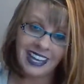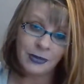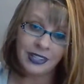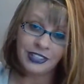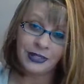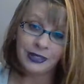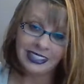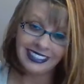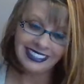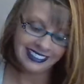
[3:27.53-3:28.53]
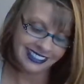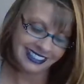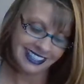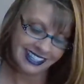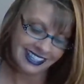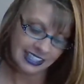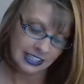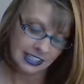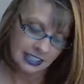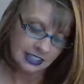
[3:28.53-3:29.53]
I want to know what it is.
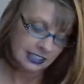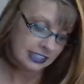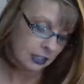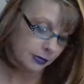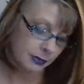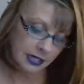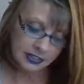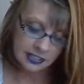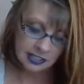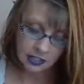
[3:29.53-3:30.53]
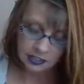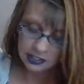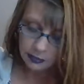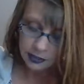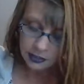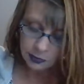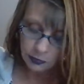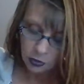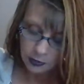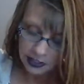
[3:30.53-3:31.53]
Tell me about this serendipitous
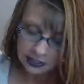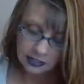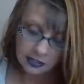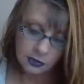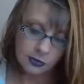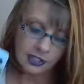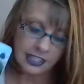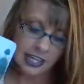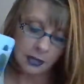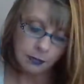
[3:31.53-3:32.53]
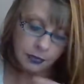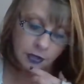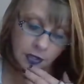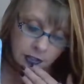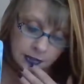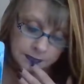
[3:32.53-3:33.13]
moment. Oh, the Emperor.